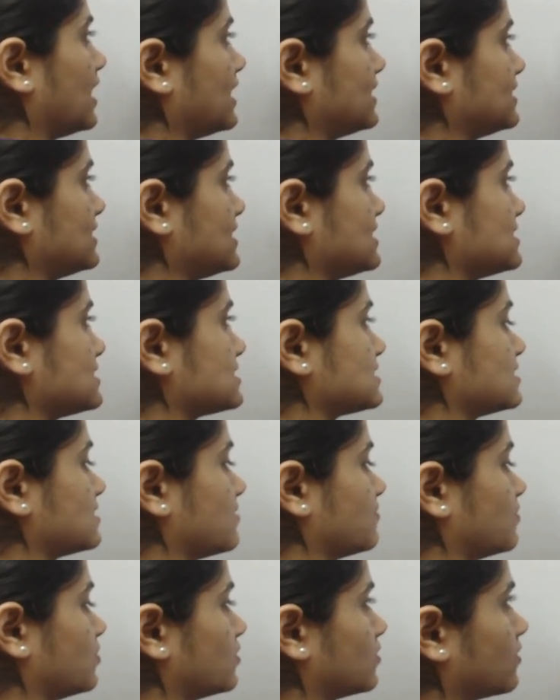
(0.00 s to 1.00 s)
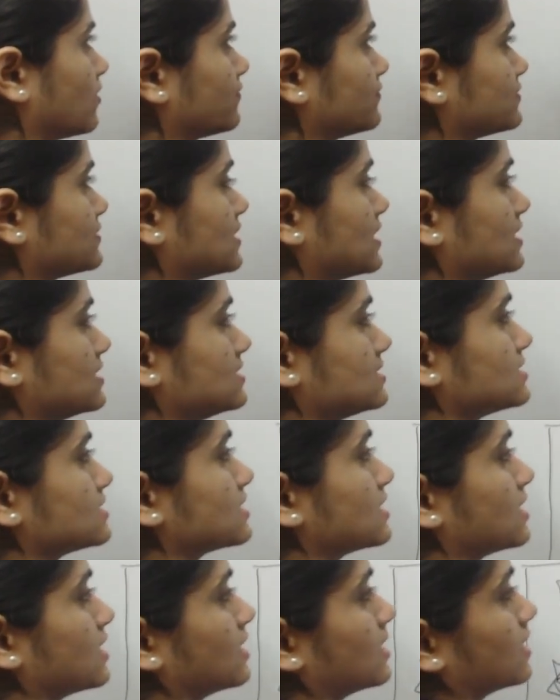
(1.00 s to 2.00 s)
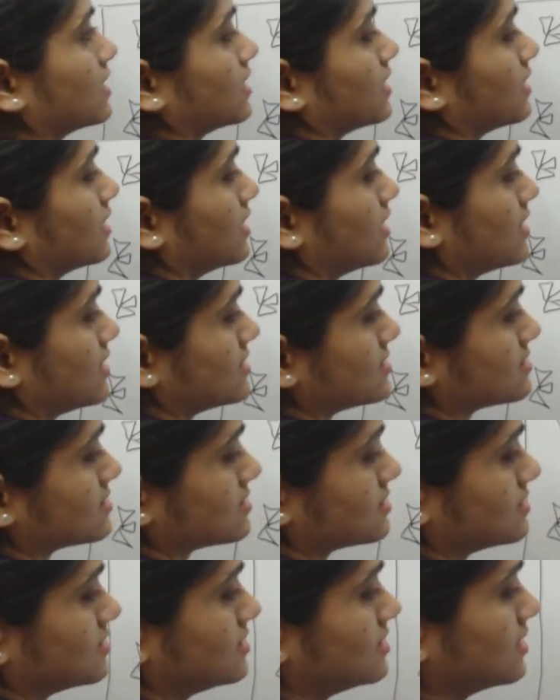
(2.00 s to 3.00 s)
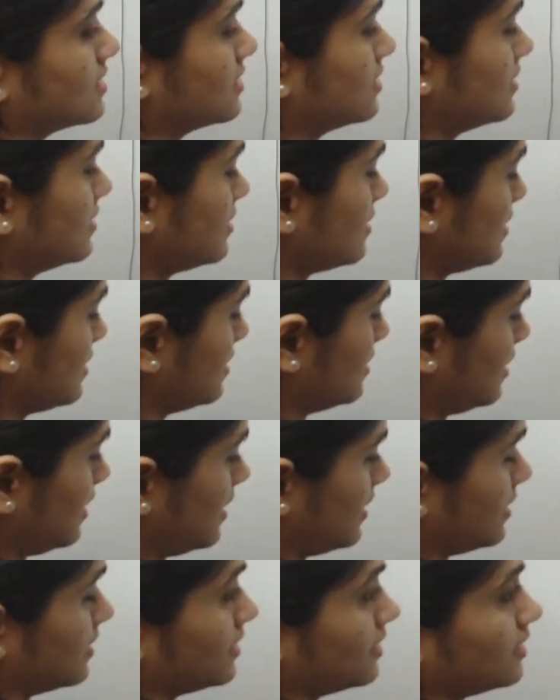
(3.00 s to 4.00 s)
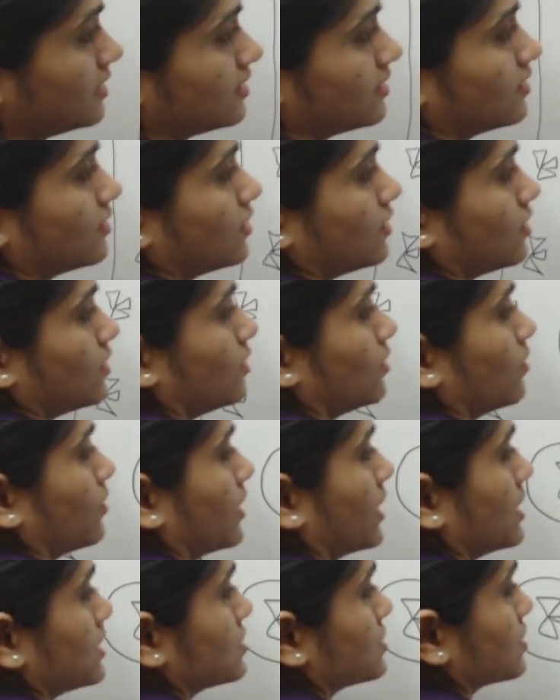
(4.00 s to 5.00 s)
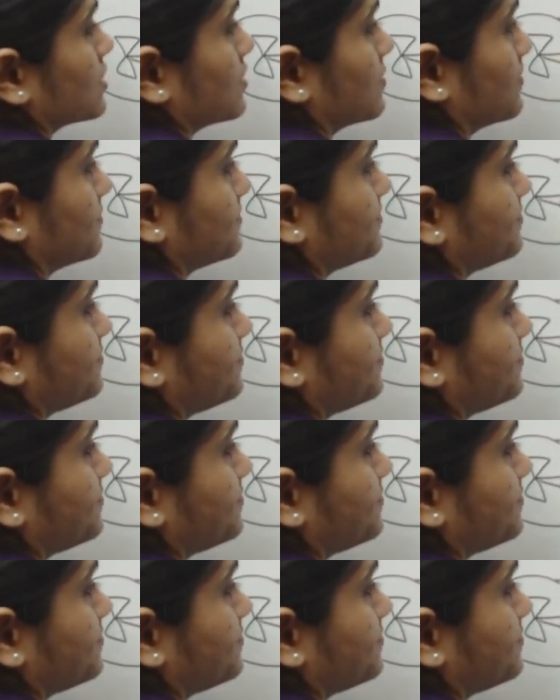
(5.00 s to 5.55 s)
And this number of cells is there in any location.